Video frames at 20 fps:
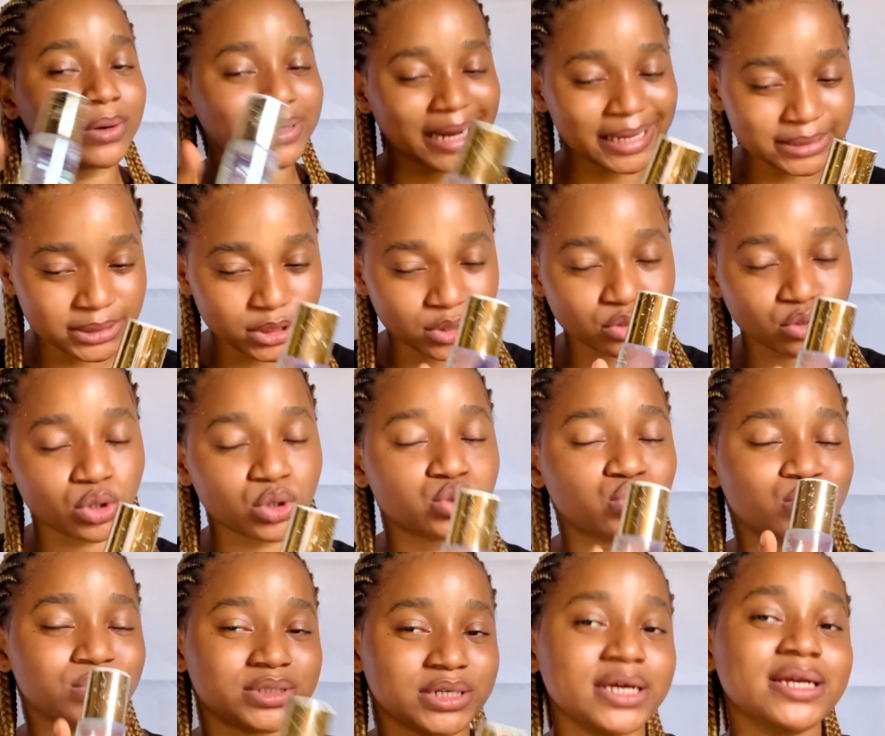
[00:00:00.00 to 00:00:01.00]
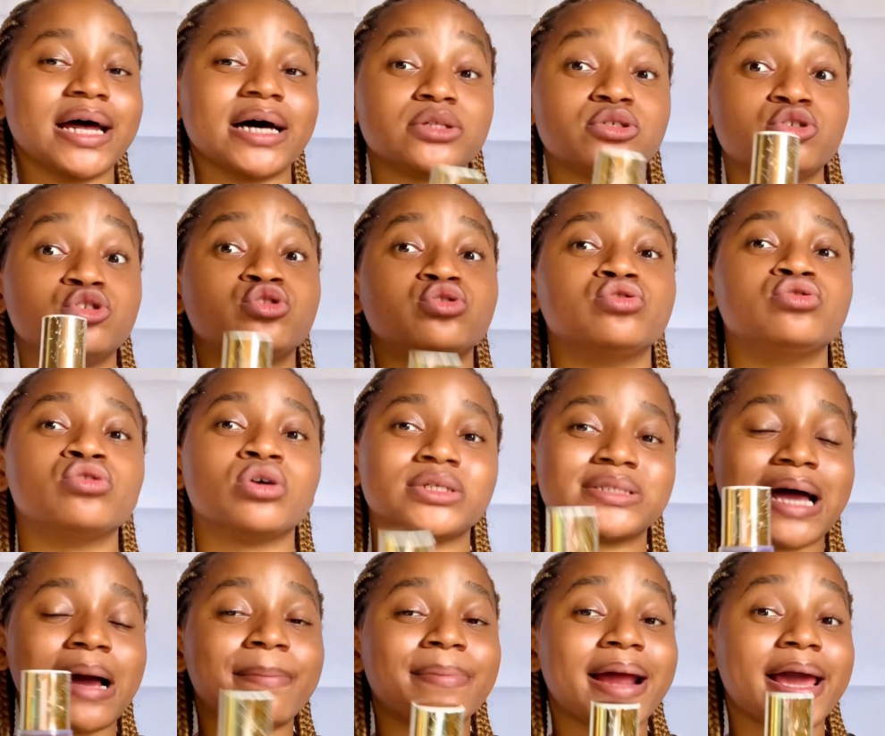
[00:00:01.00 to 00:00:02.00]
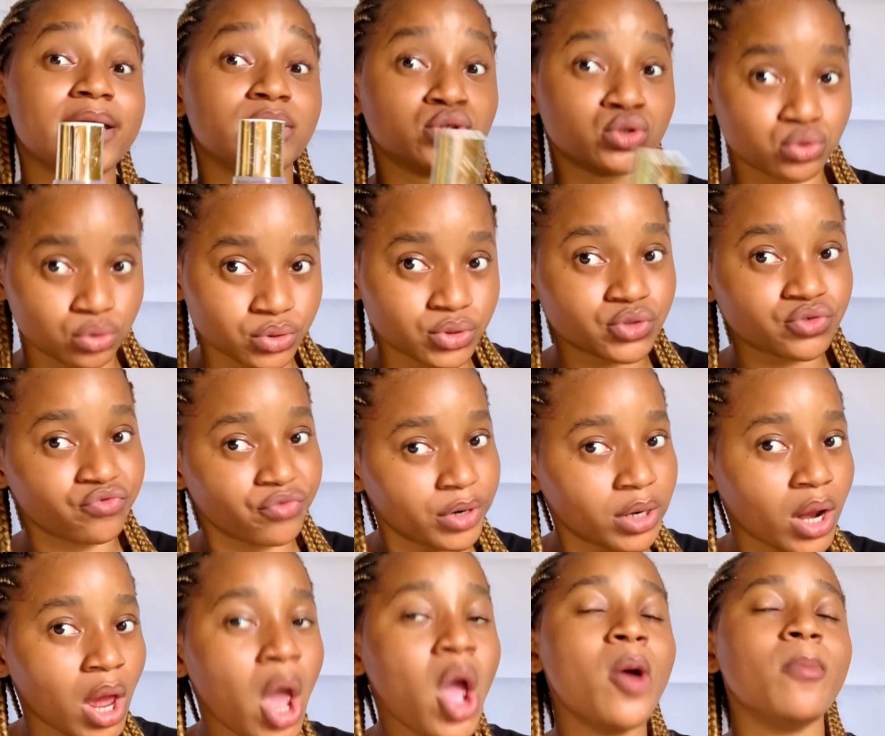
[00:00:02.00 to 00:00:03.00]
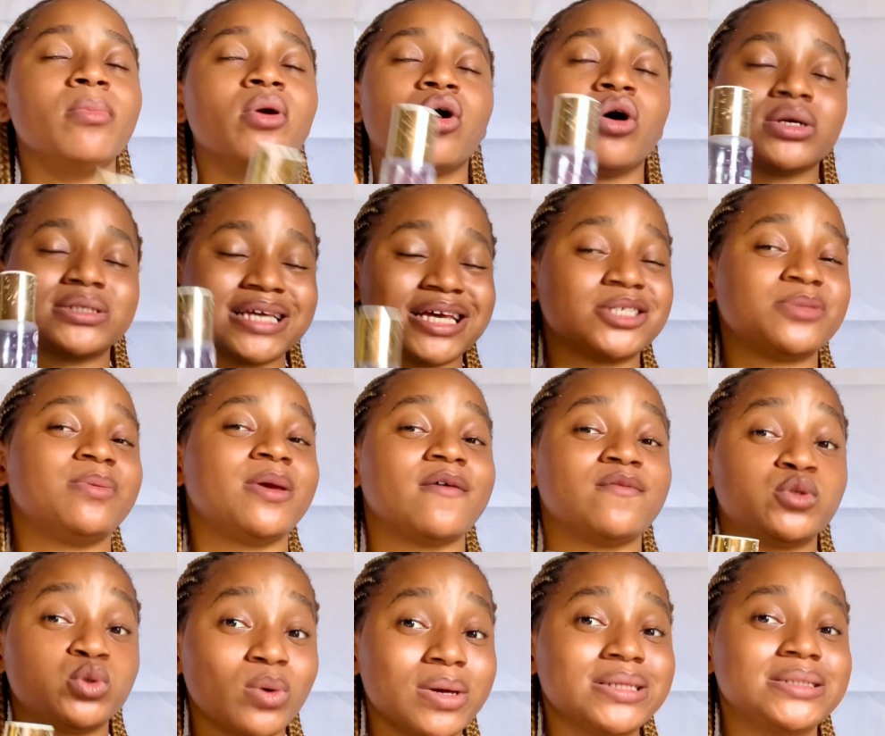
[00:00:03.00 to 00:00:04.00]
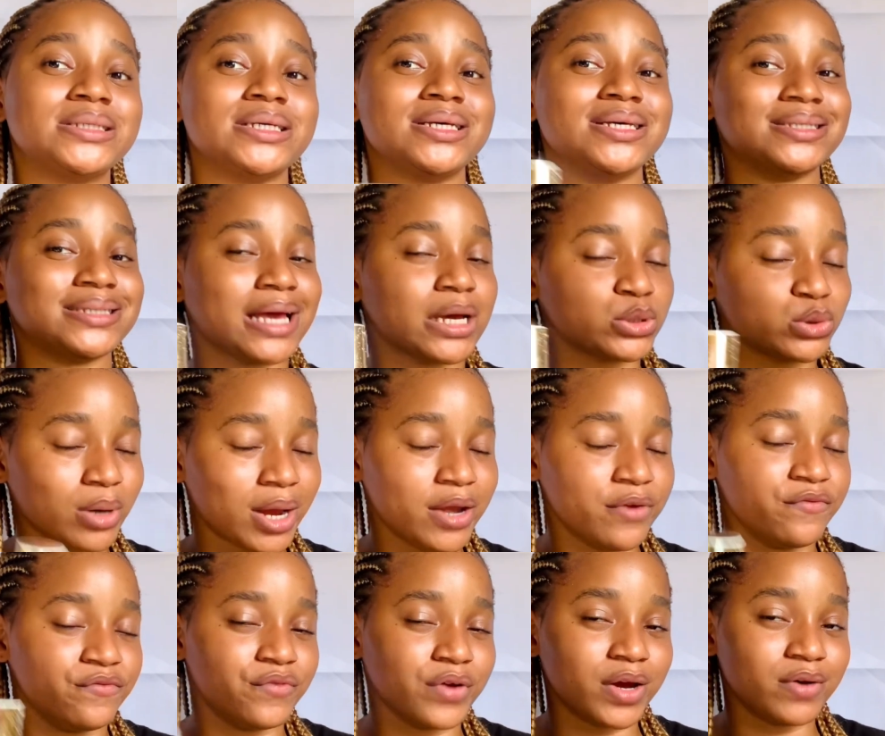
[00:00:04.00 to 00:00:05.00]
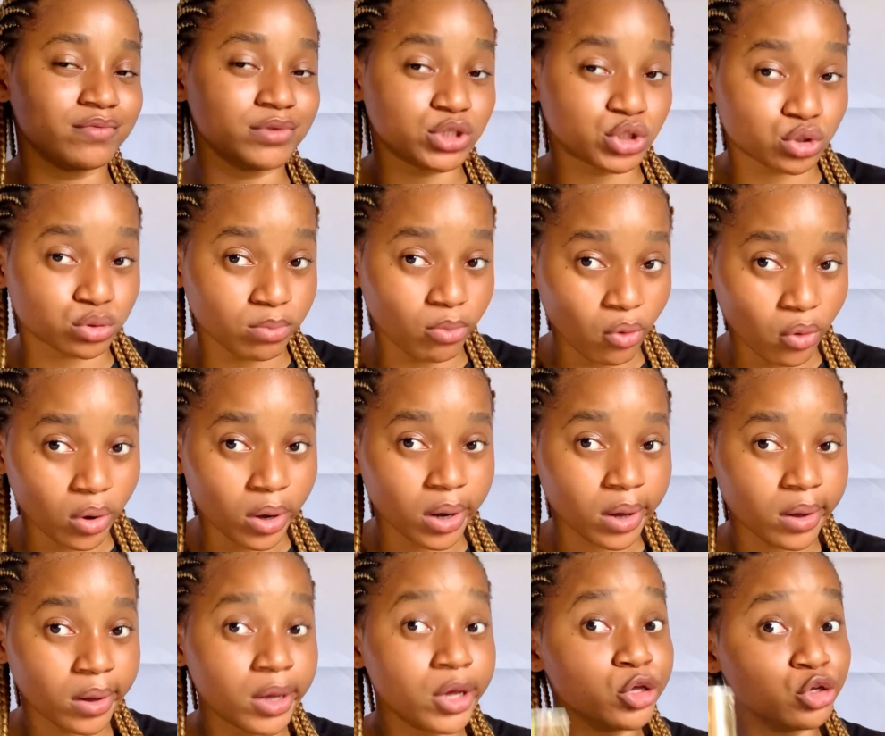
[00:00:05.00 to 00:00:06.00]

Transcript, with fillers: But that is not to say that you should not apply a sunscreen, because S P F twenty is actually very small.